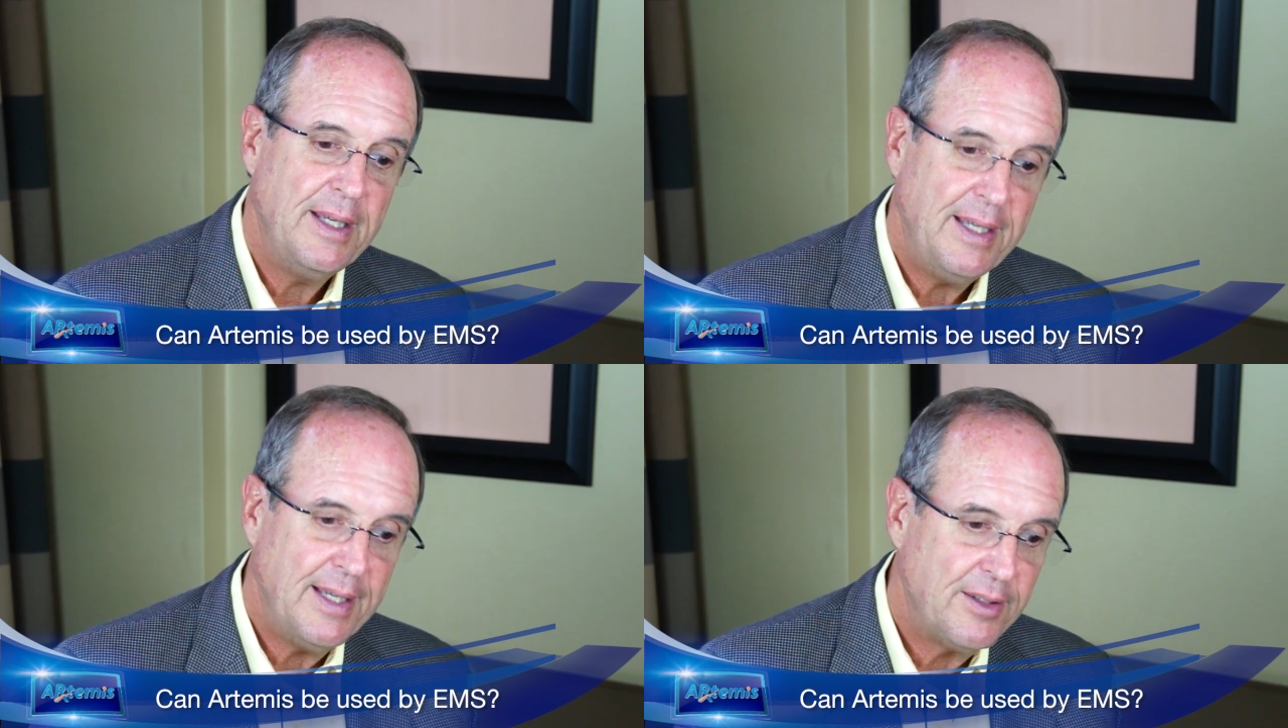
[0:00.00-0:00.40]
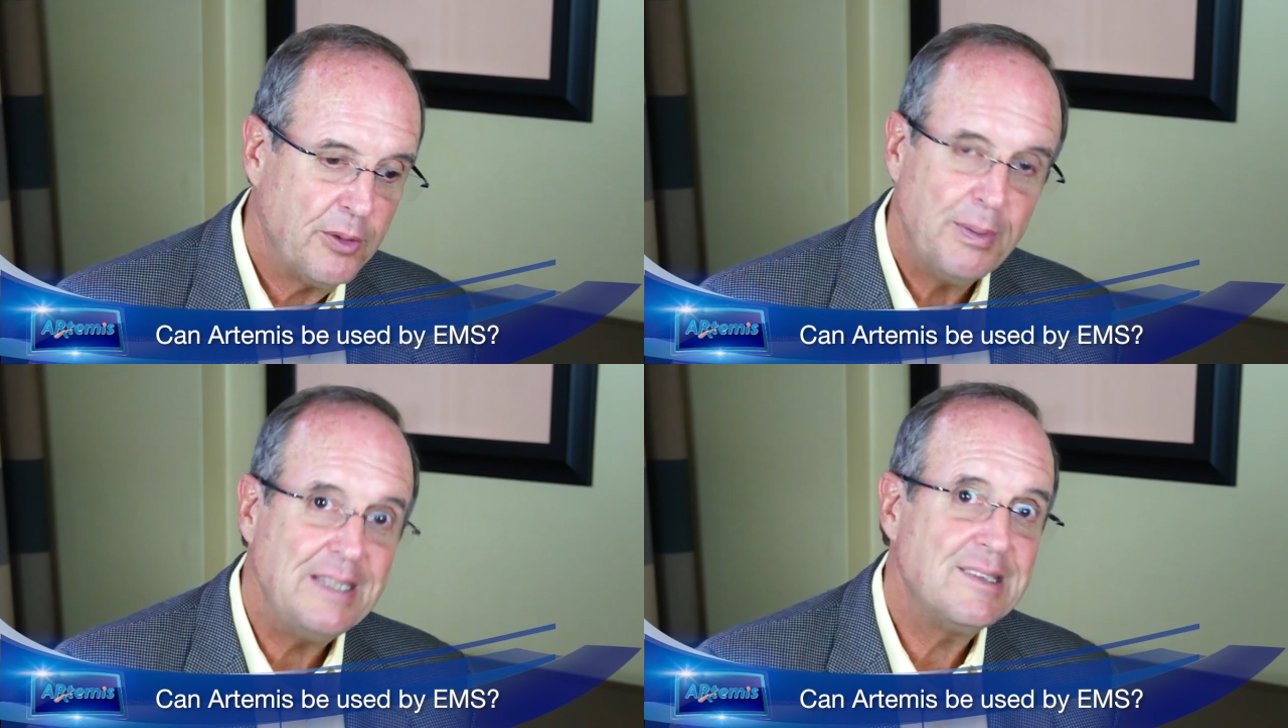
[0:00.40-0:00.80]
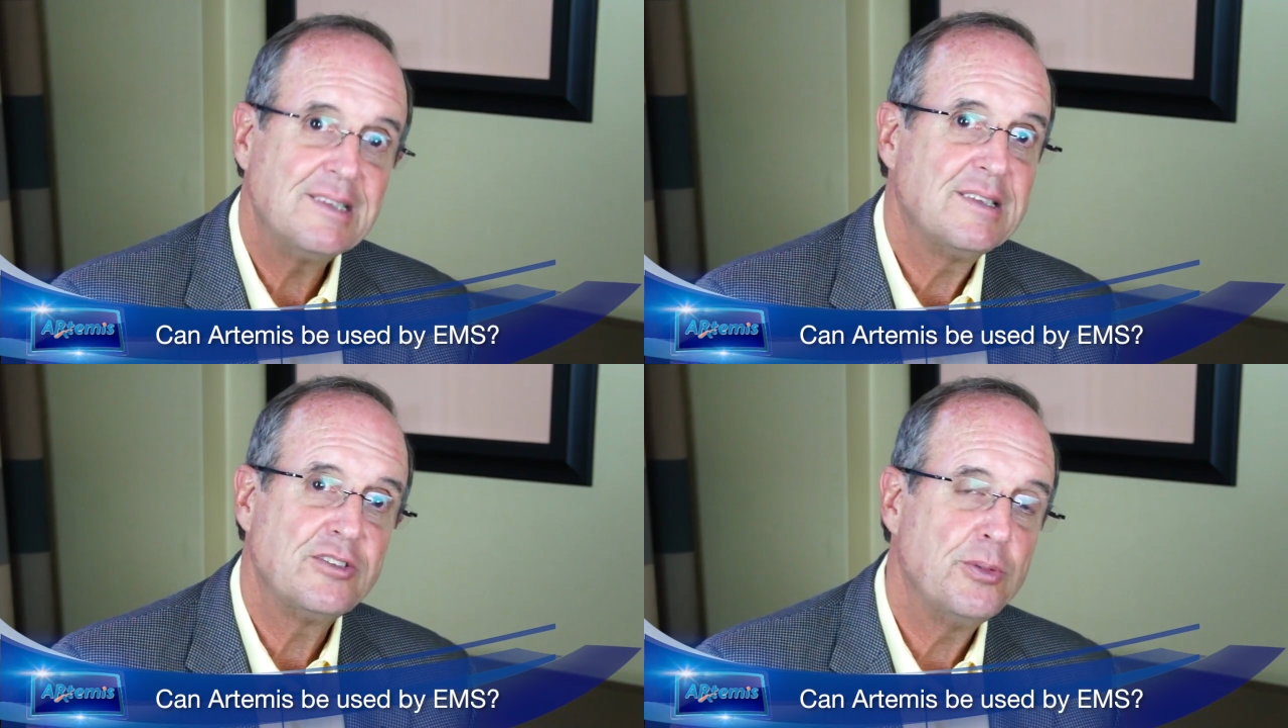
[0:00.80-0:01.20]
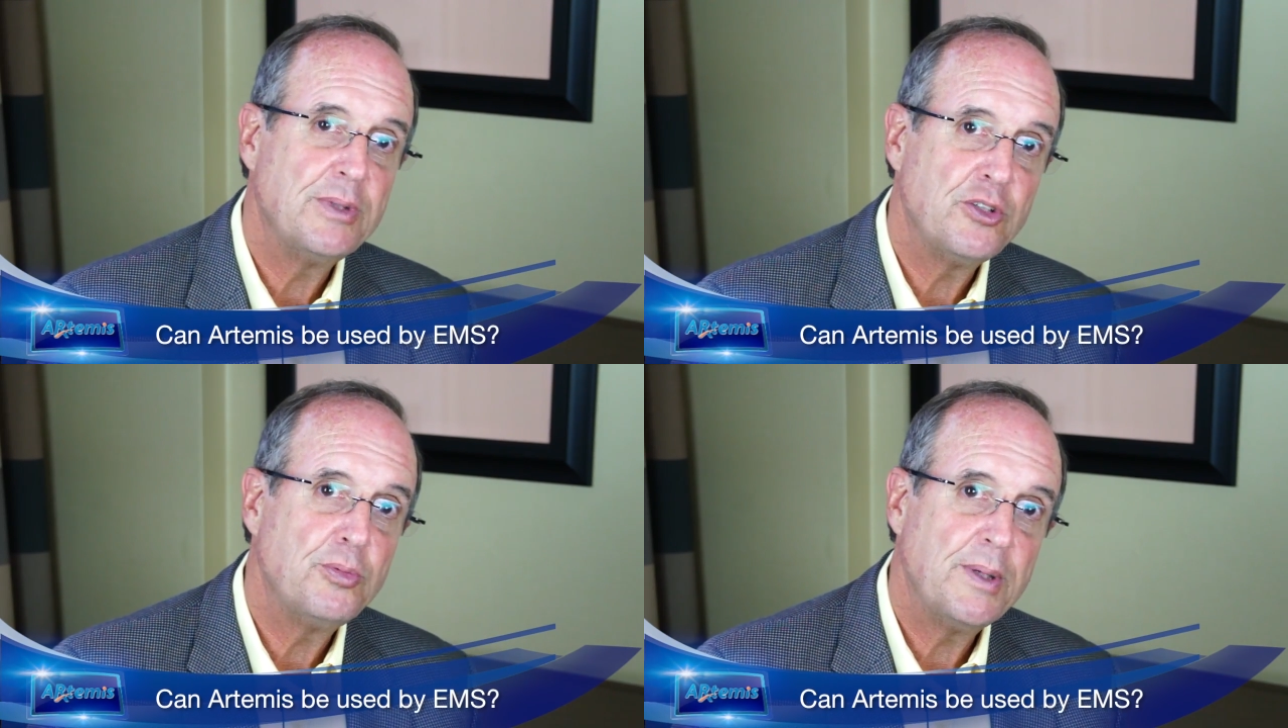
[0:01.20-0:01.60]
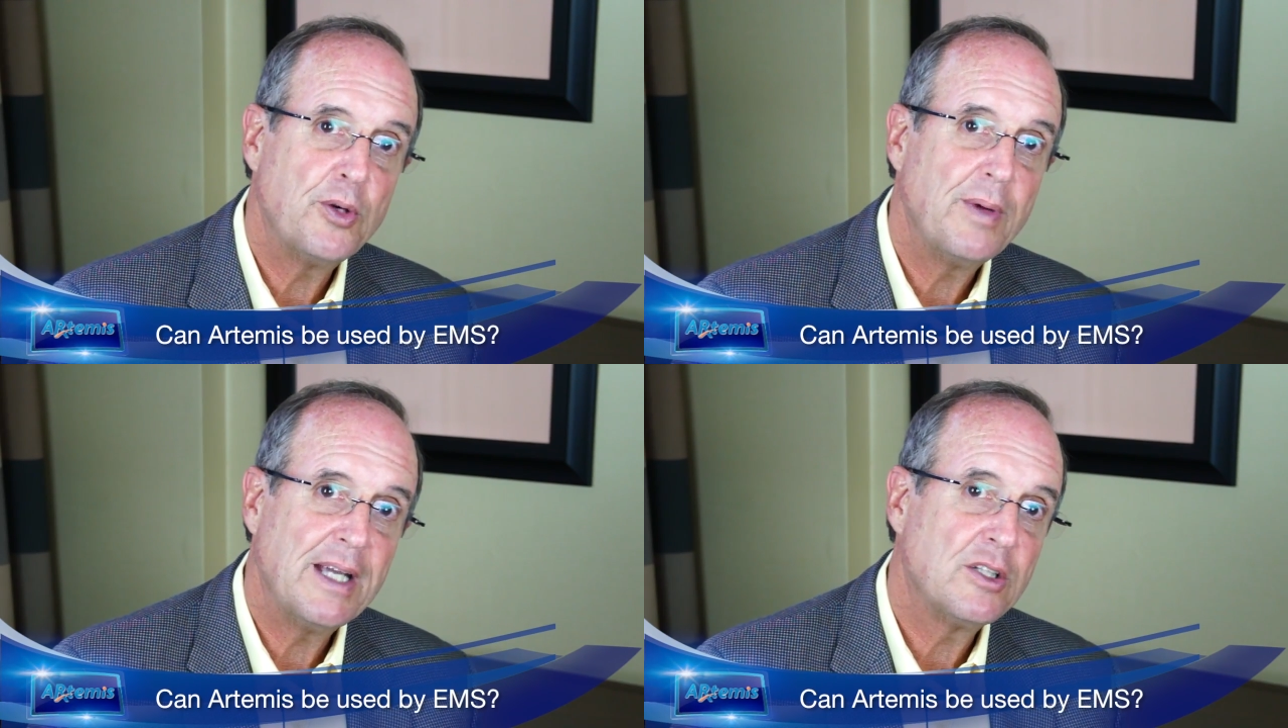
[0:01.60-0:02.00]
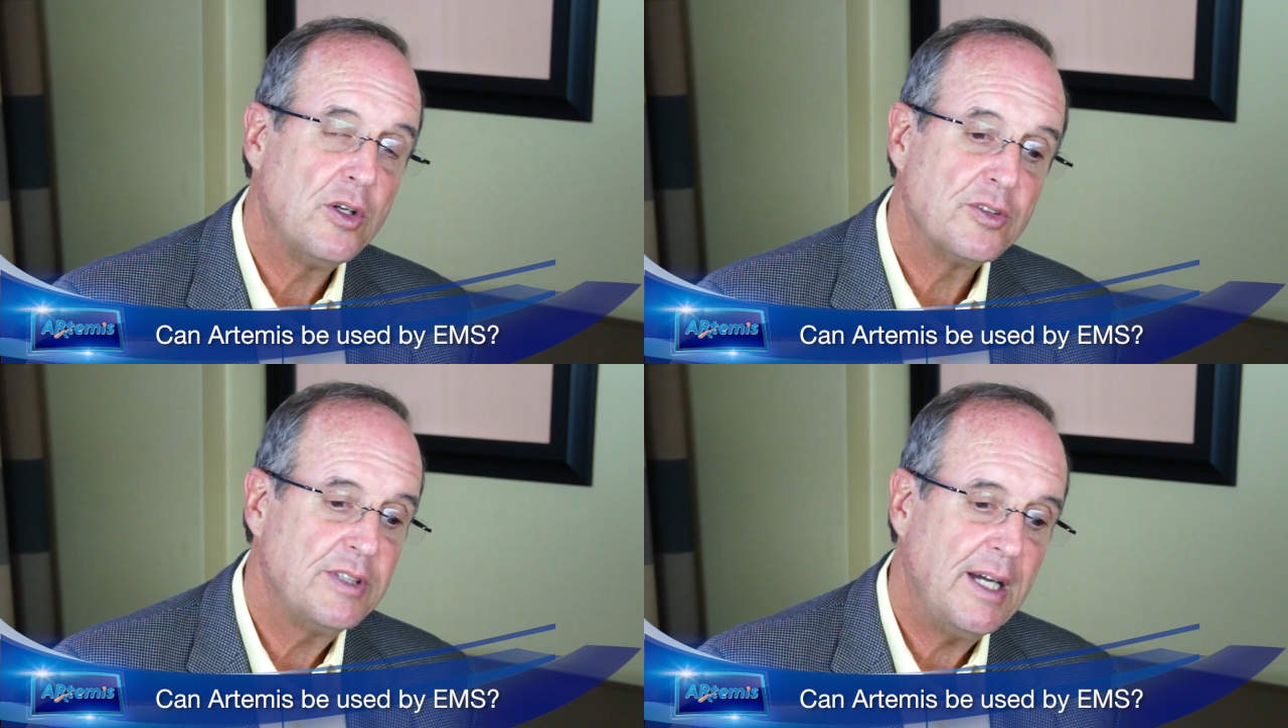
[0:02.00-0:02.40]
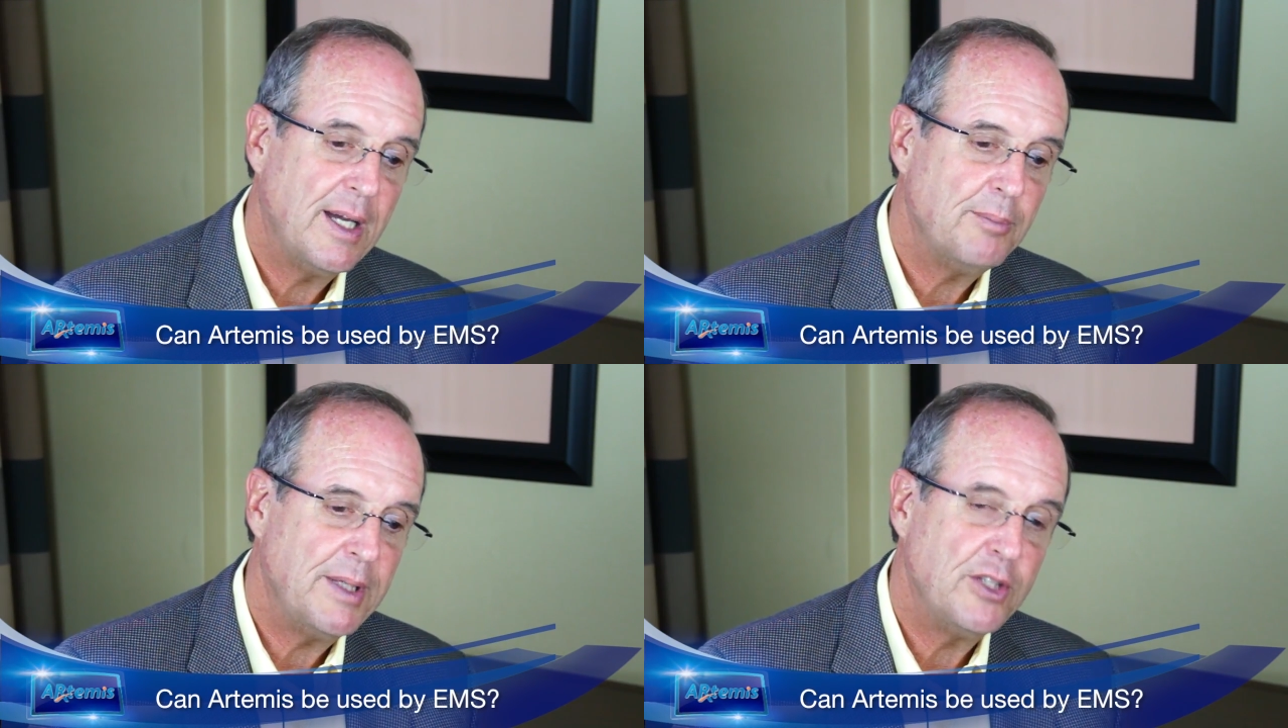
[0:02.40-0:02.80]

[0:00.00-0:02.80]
And the basic system has been around a long time.